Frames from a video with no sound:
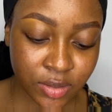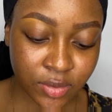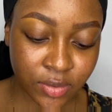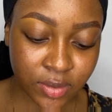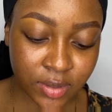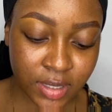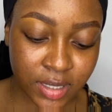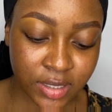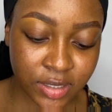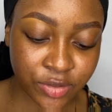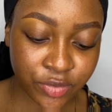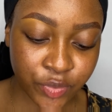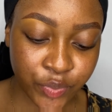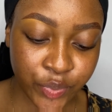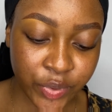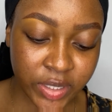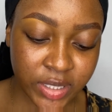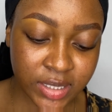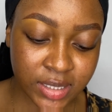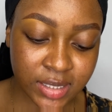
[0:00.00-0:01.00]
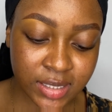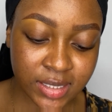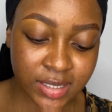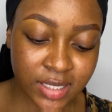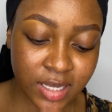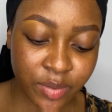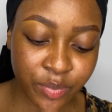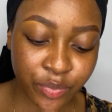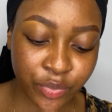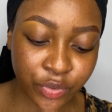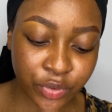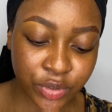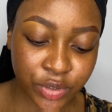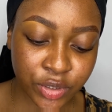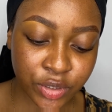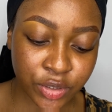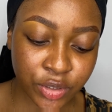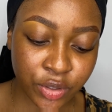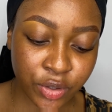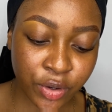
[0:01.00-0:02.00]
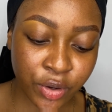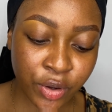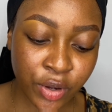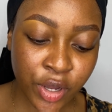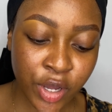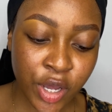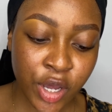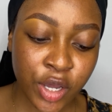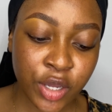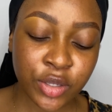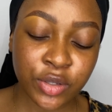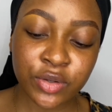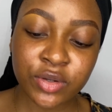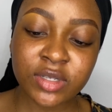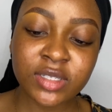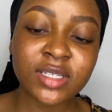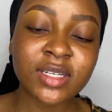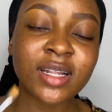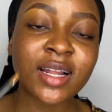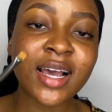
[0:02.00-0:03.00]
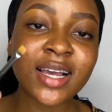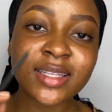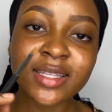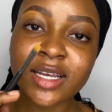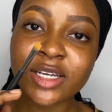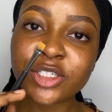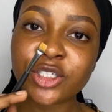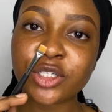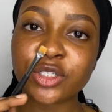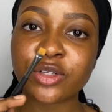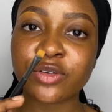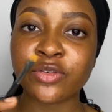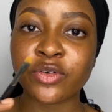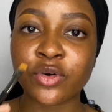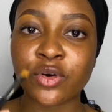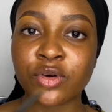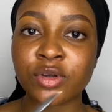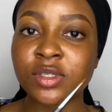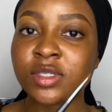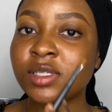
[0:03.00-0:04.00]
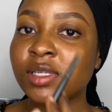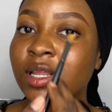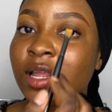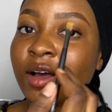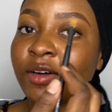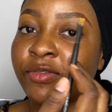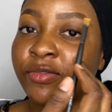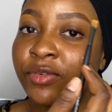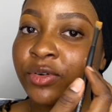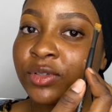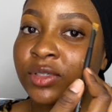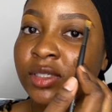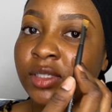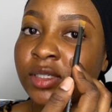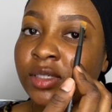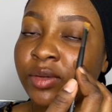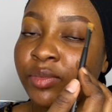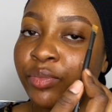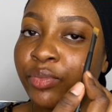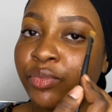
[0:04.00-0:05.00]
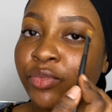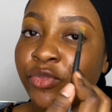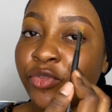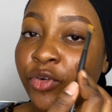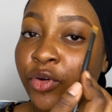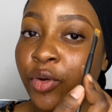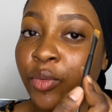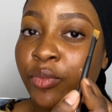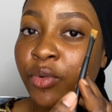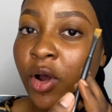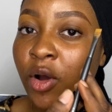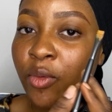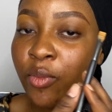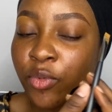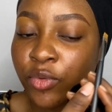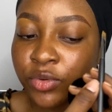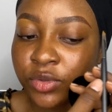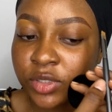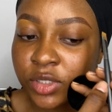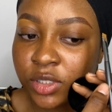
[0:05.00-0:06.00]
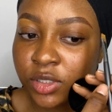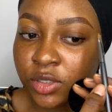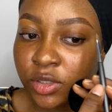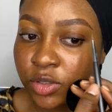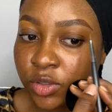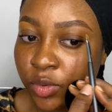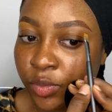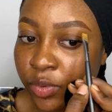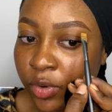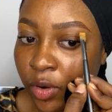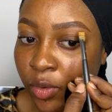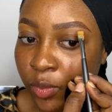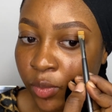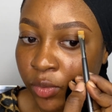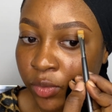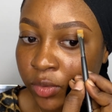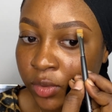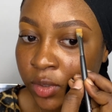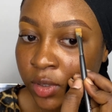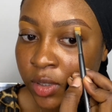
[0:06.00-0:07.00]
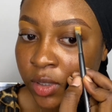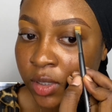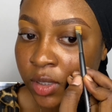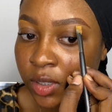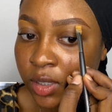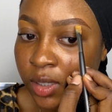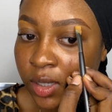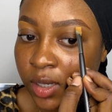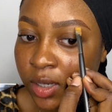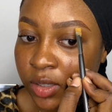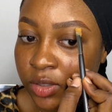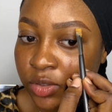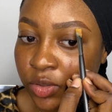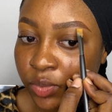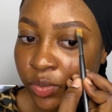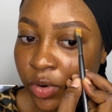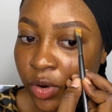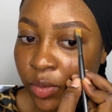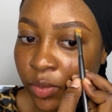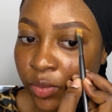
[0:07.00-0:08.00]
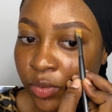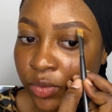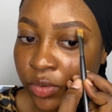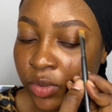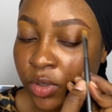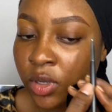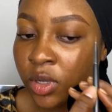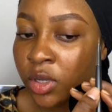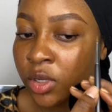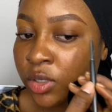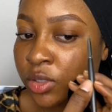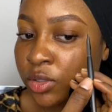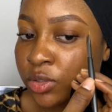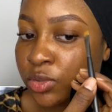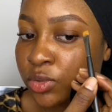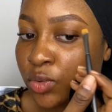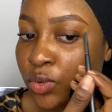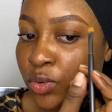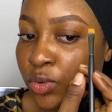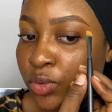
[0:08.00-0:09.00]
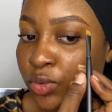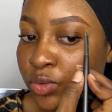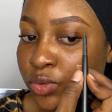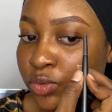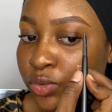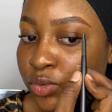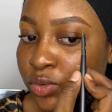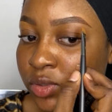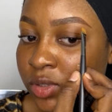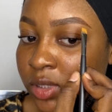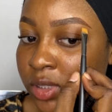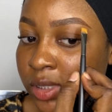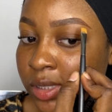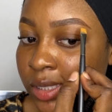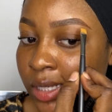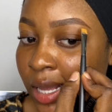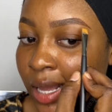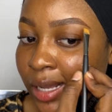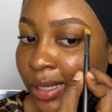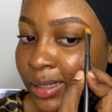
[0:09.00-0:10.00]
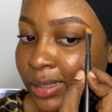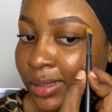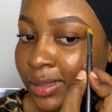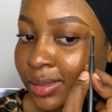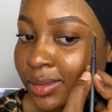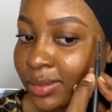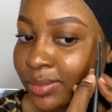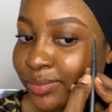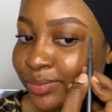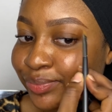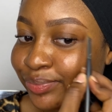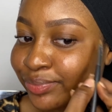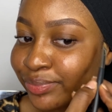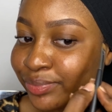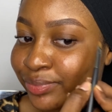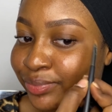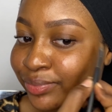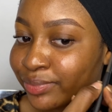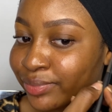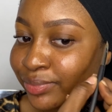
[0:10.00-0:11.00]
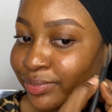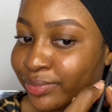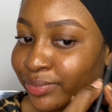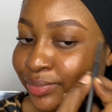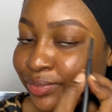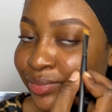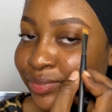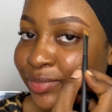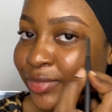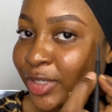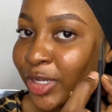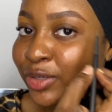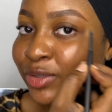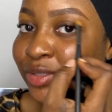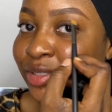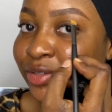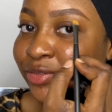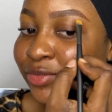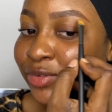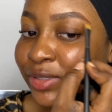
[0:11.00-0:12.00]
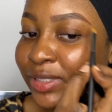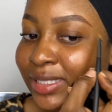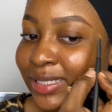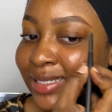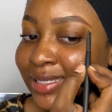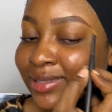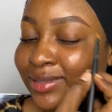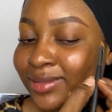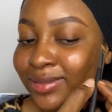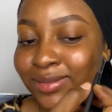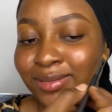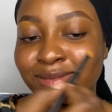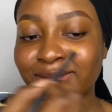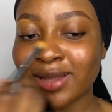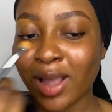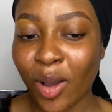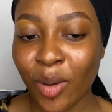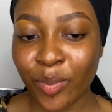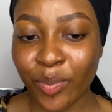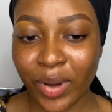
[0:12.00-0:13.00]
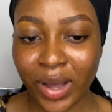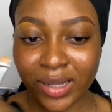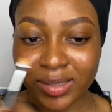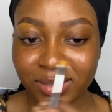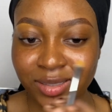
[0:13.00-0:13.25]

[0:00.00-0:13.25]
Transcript: let's repeat the same procedure. Use the lighter shade of your concealer for your brow bone. This is your brow bone, here is your brow bone, so you use it and use it for this down part.